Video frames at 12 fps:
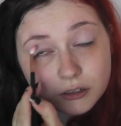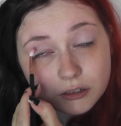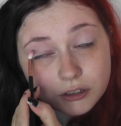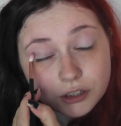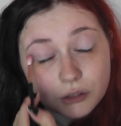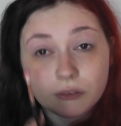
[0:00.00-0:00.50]

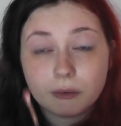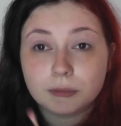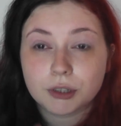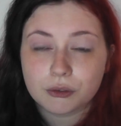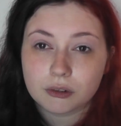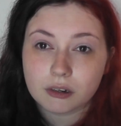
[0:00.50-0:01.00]
So if I'm
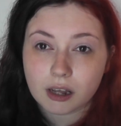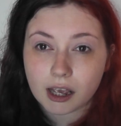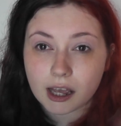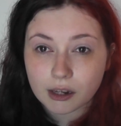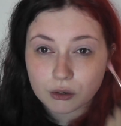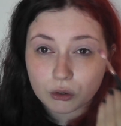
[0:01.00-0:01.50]
doing
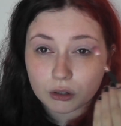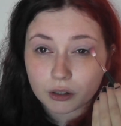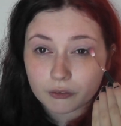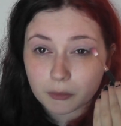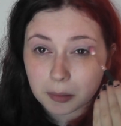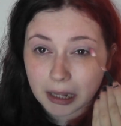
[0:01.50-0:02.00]
an all
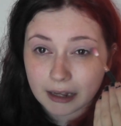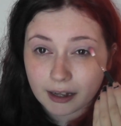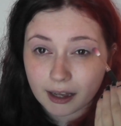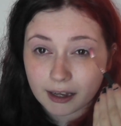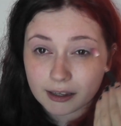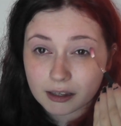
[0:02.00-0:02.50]
over black
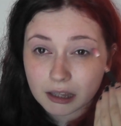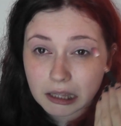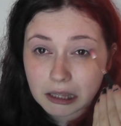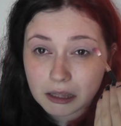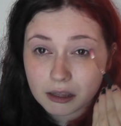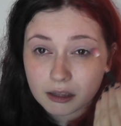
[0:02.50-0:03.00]
eye,
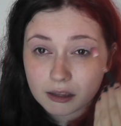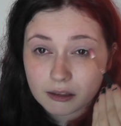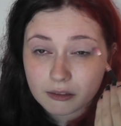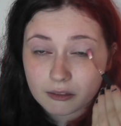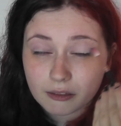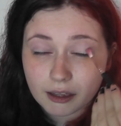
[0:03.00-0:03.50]

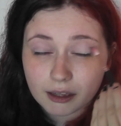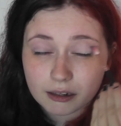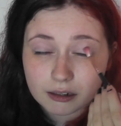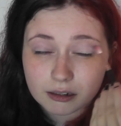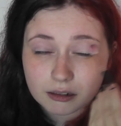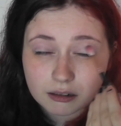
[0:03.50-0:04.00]

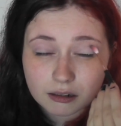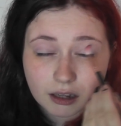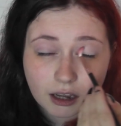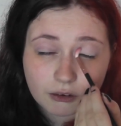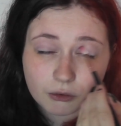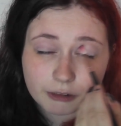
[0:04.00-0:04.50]
then
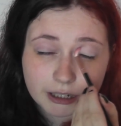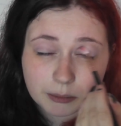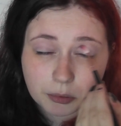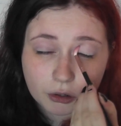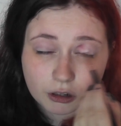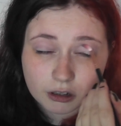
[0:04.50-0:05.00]
I won't really
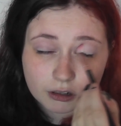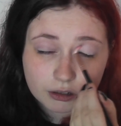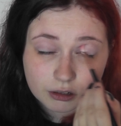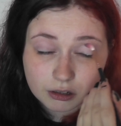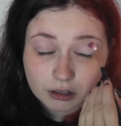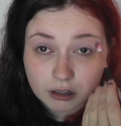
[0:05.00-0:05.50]
put
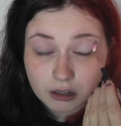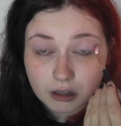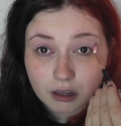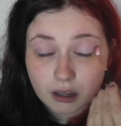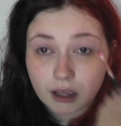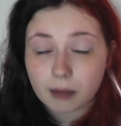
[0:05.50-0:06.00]

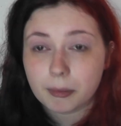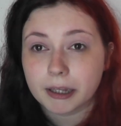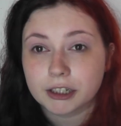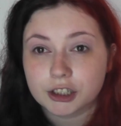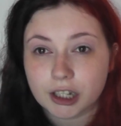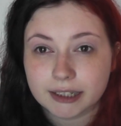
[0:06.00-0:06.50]
a base
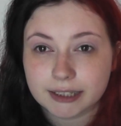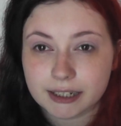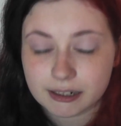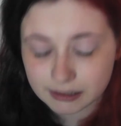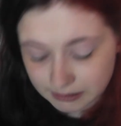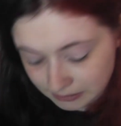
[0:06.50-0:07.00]
shade
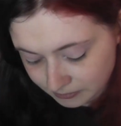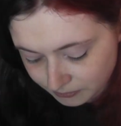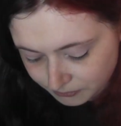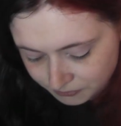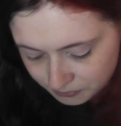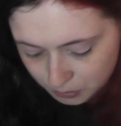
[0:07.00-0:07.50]
in,
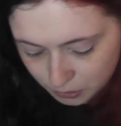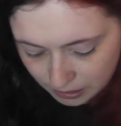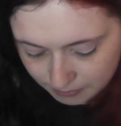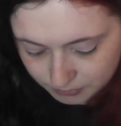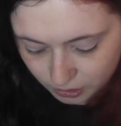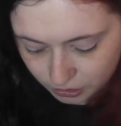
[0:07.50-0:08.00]
but
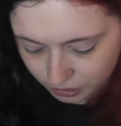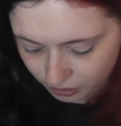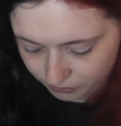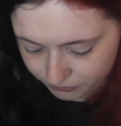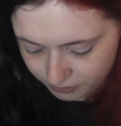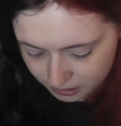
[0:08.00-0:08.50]
I'm going to go
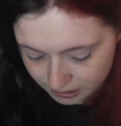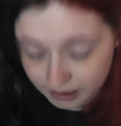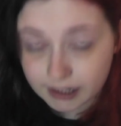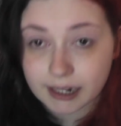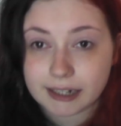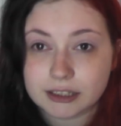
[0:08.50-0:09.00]
for a
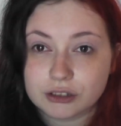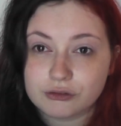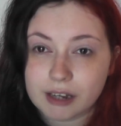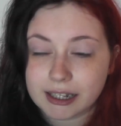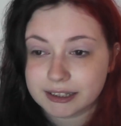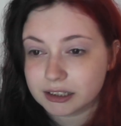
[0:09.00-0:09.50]
kind of
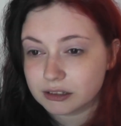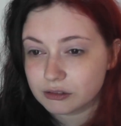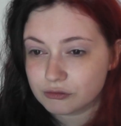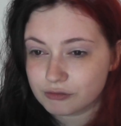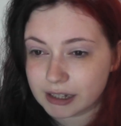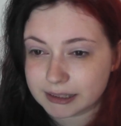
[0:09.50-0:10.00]
red
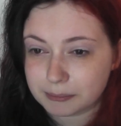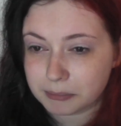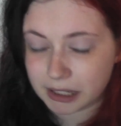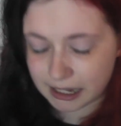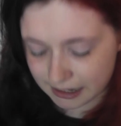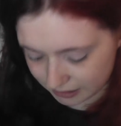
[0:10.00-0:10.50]
and
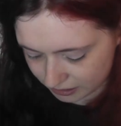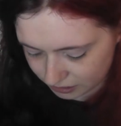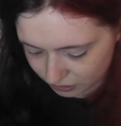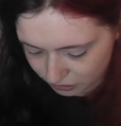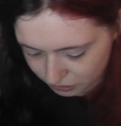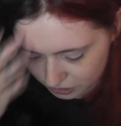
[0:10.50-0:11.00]
black
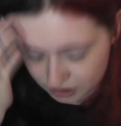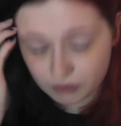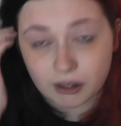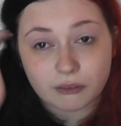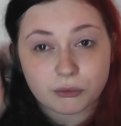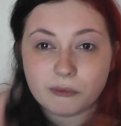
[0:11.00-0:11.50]
look, so
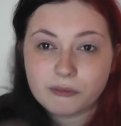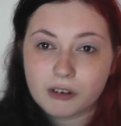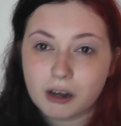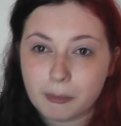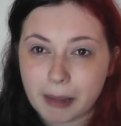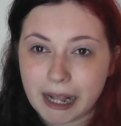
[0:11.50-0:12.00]
I've went for
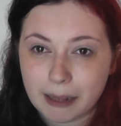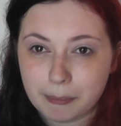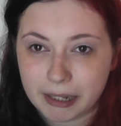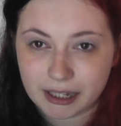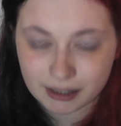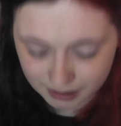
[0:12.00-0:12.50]
a pale
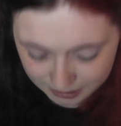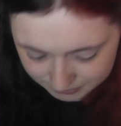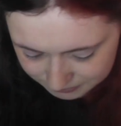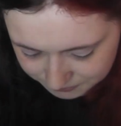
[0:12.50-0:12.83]
pink.